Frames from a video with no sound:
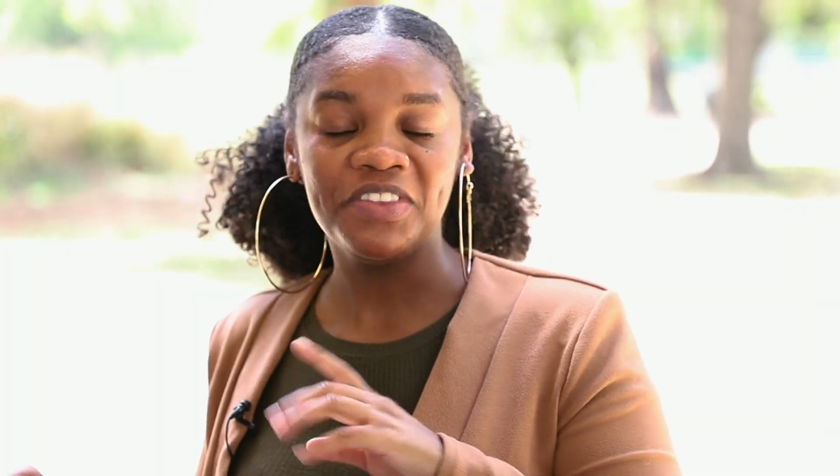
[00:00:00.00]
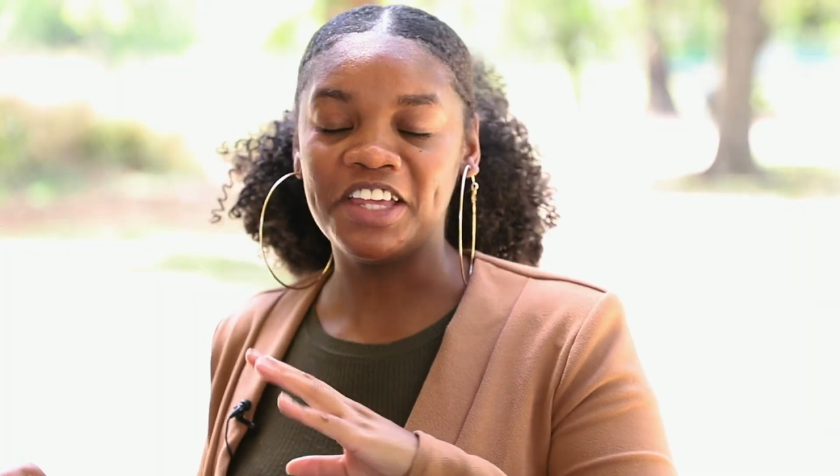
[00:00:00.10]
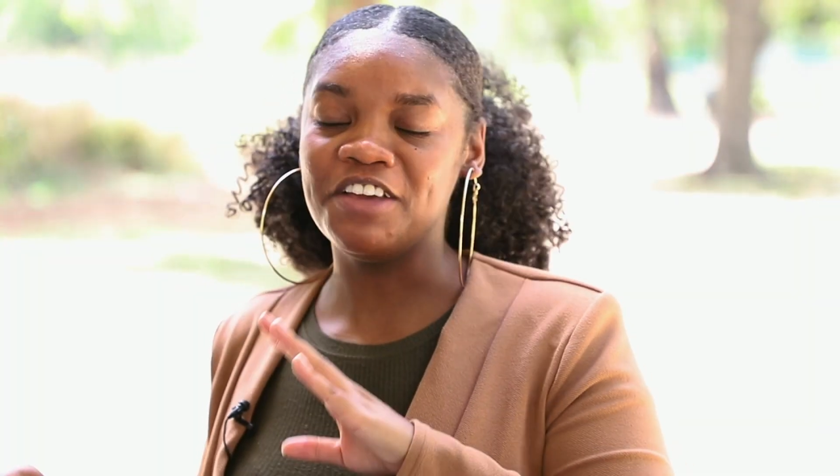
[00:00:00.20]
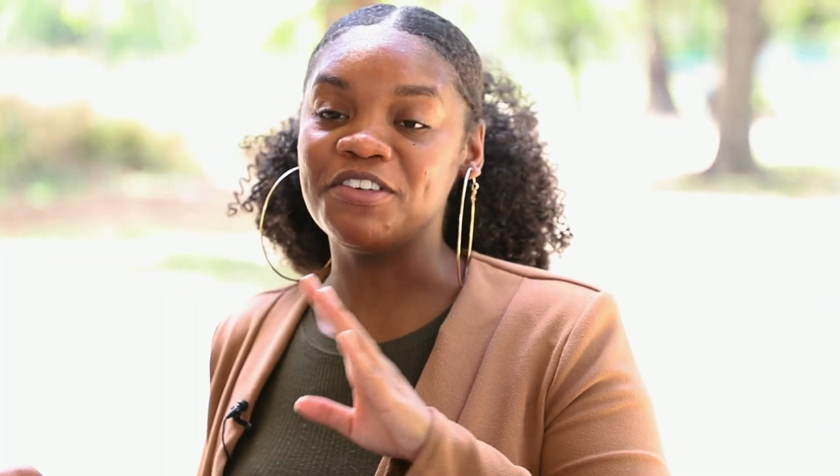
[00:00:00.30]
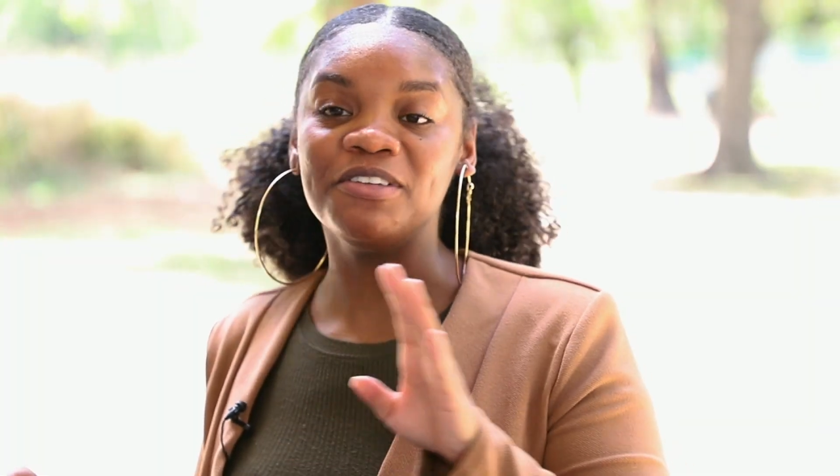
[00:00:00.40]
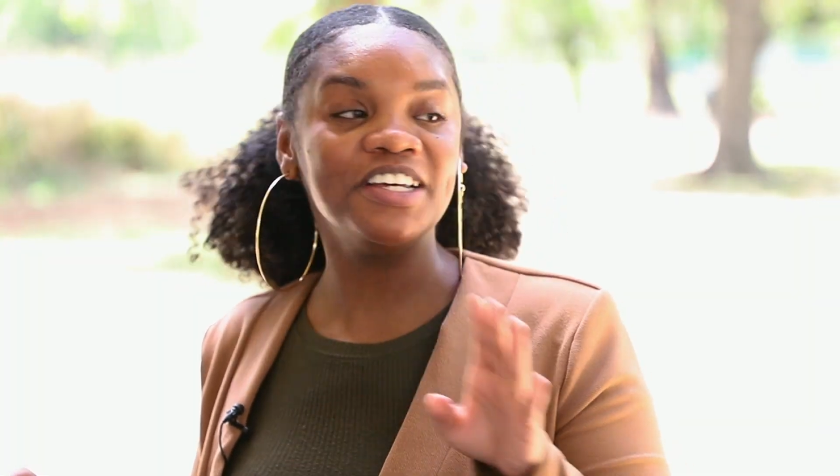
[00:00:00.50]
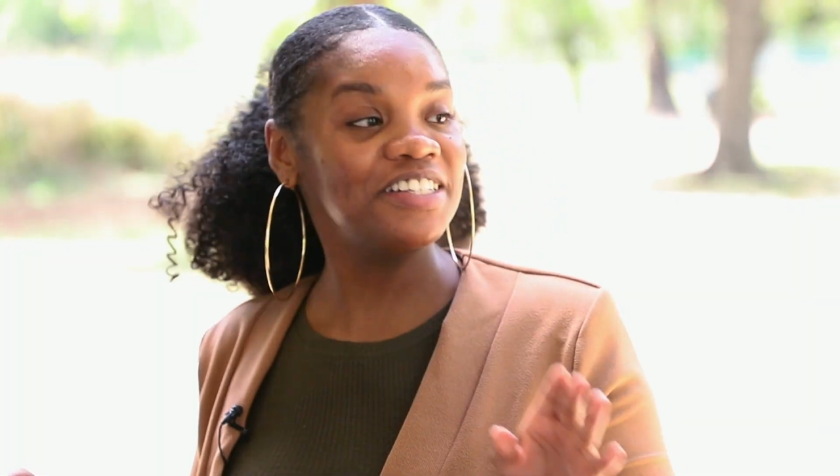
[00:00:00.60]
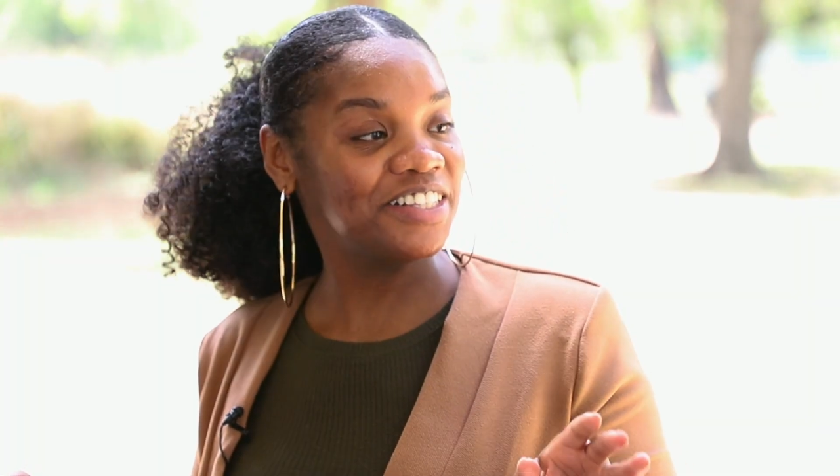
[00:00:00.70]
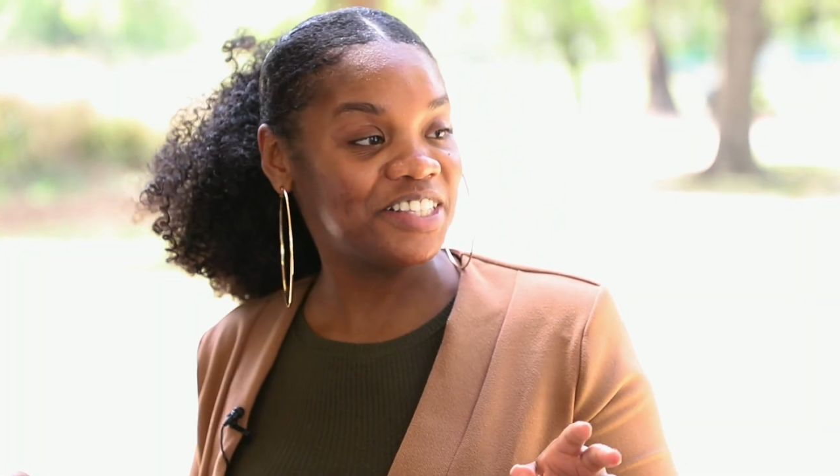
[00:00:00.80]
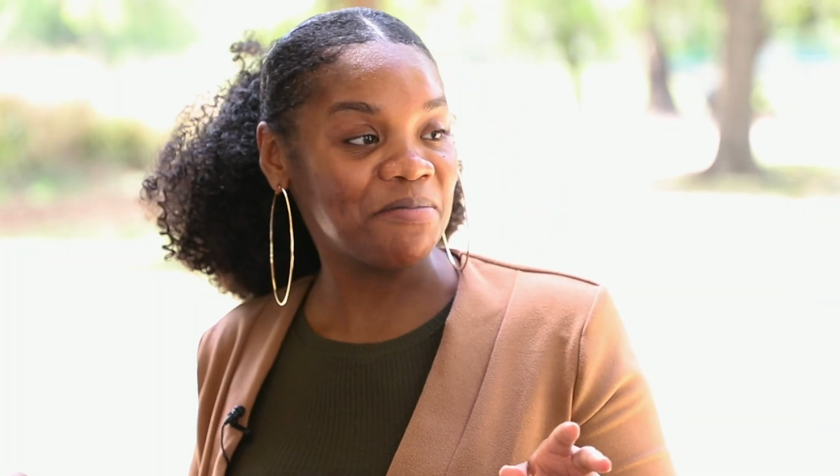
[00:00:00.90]
and if you
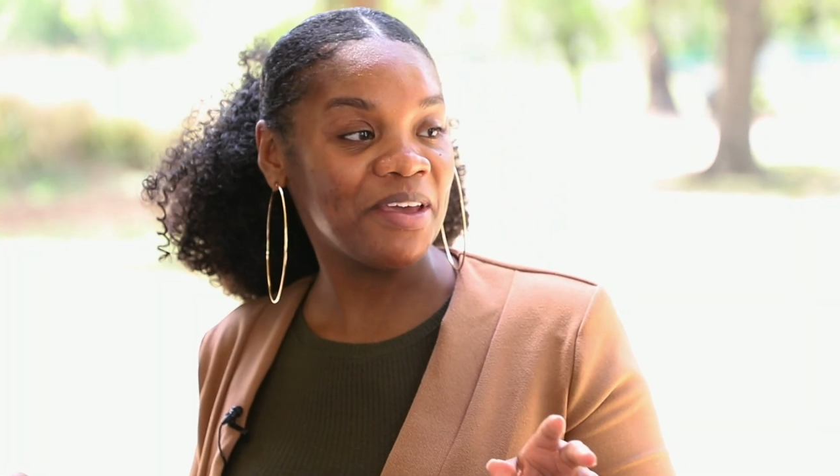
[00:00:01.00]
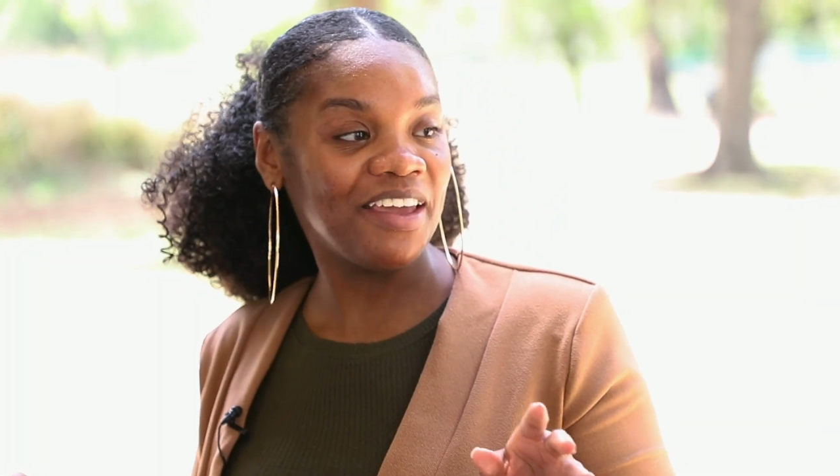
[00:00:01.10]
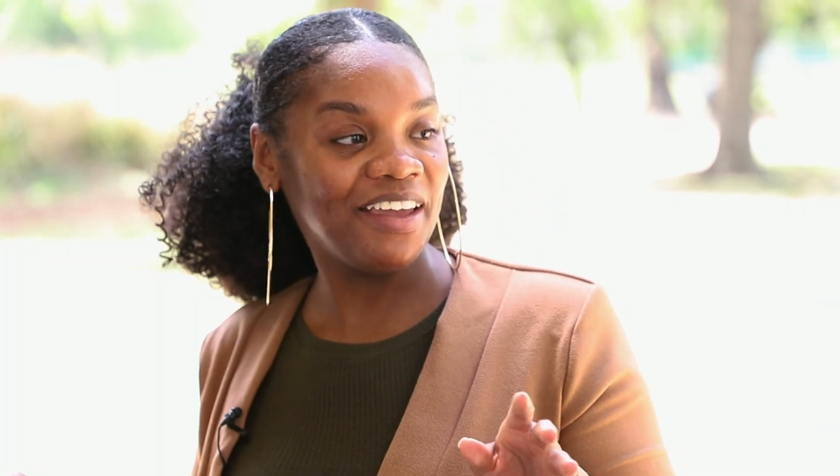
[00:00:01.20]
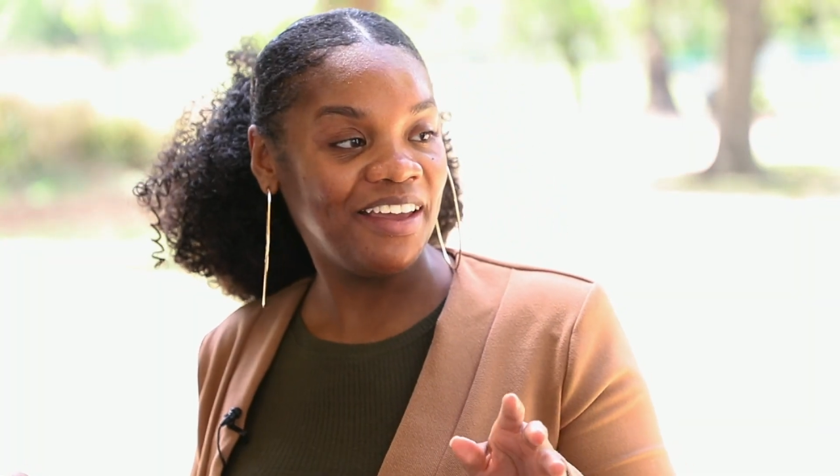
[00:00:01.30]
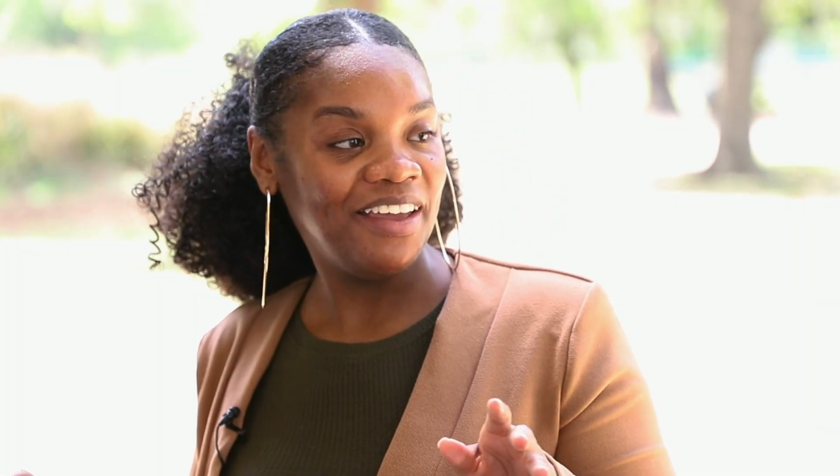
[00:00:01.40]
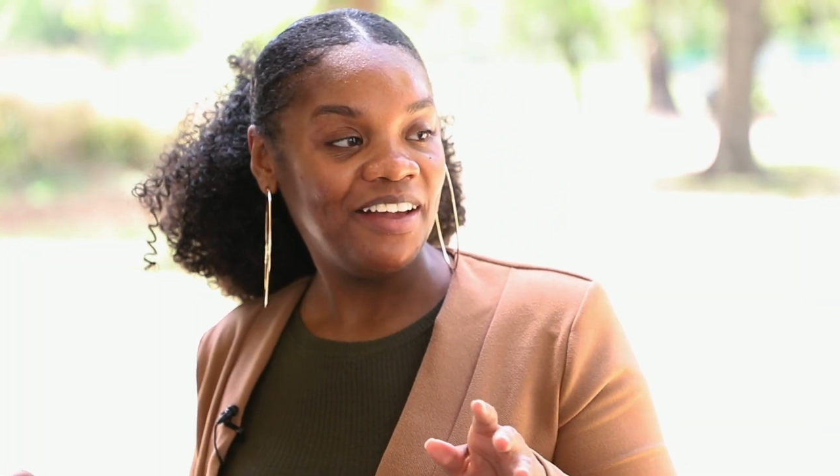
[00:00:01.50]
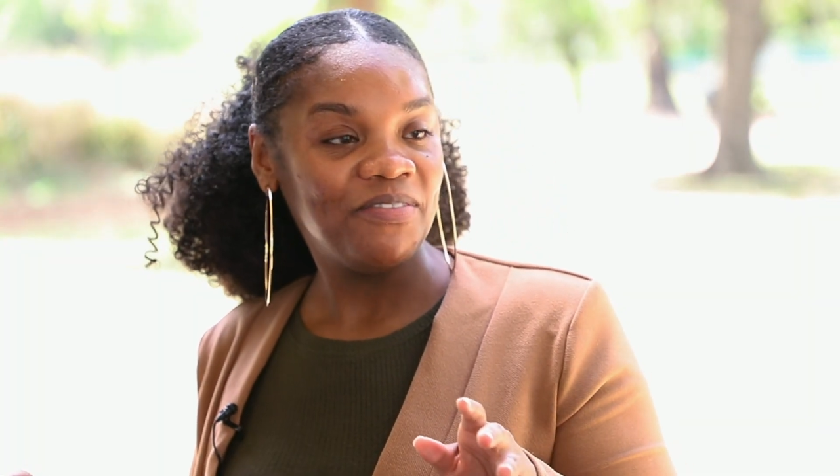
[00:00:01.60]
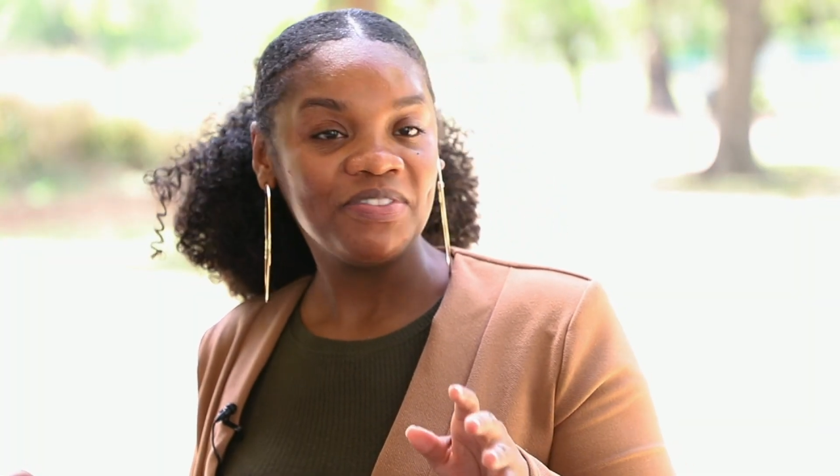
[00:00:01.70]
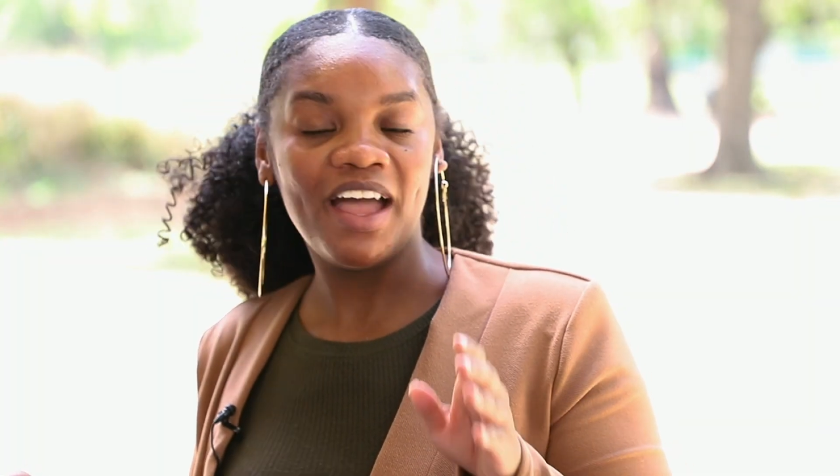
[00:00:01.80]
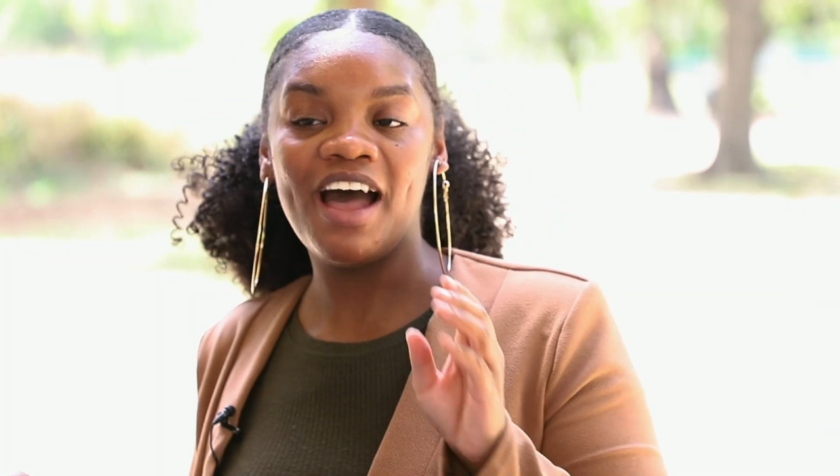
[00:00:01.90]
listen to me,
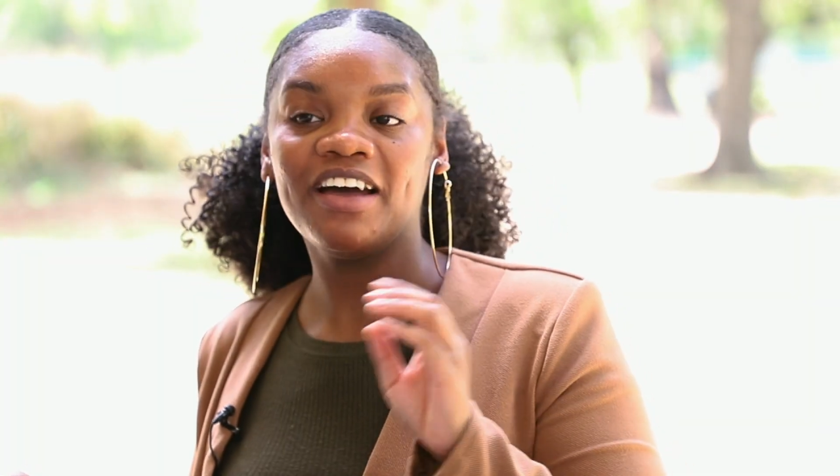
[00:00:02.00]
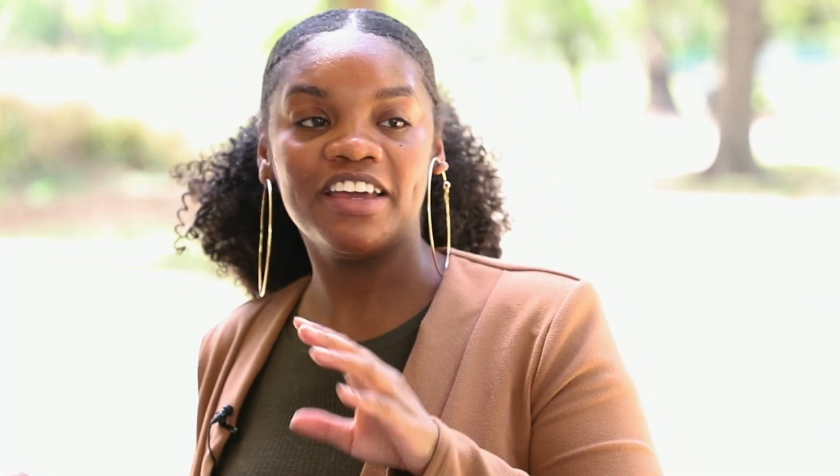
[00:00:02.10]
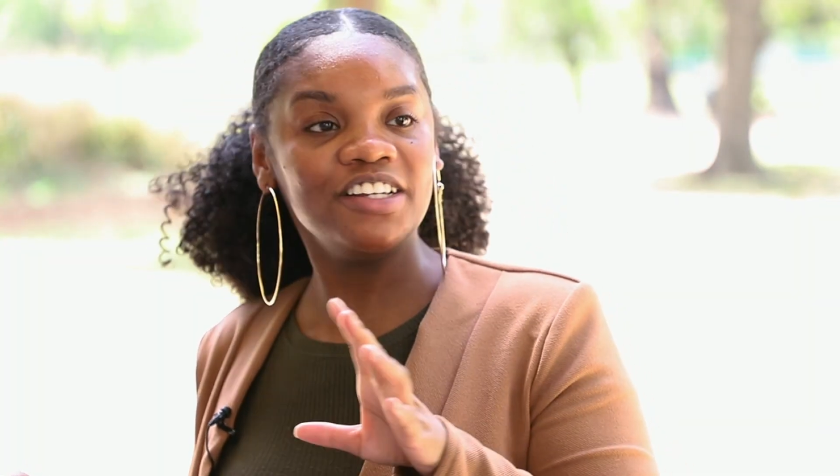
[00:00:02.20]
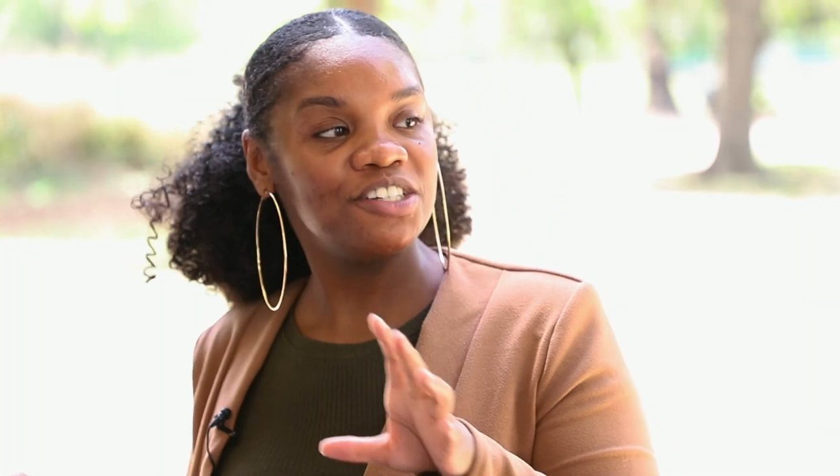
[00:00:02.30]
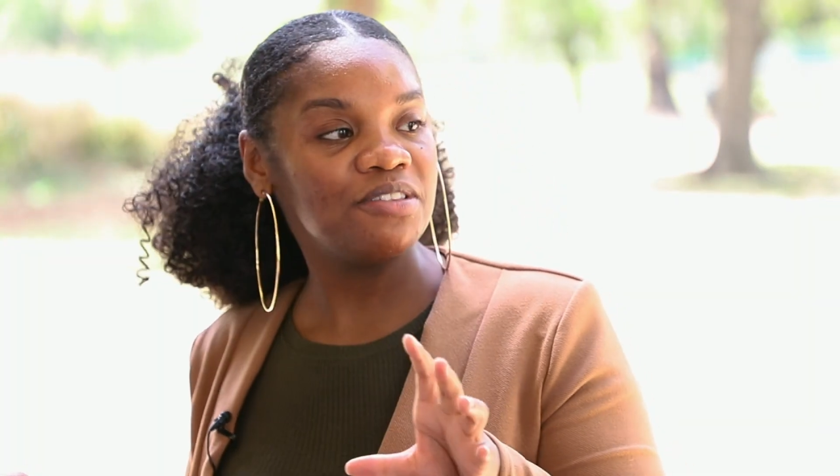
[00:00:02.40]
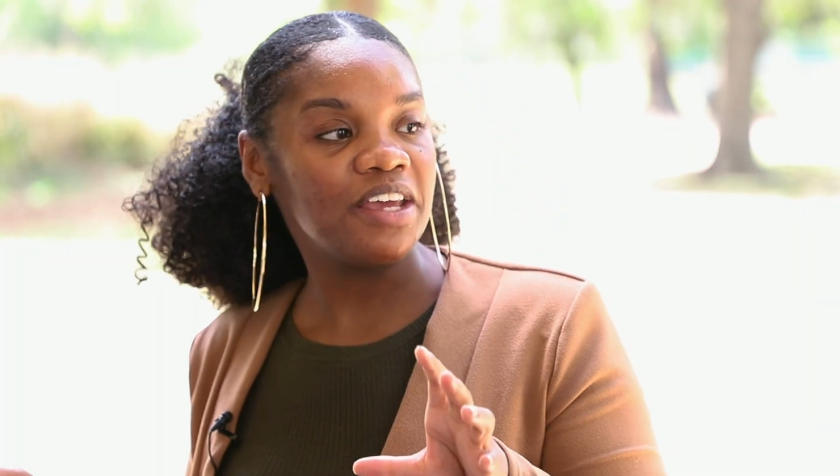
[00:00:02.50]
I'll get you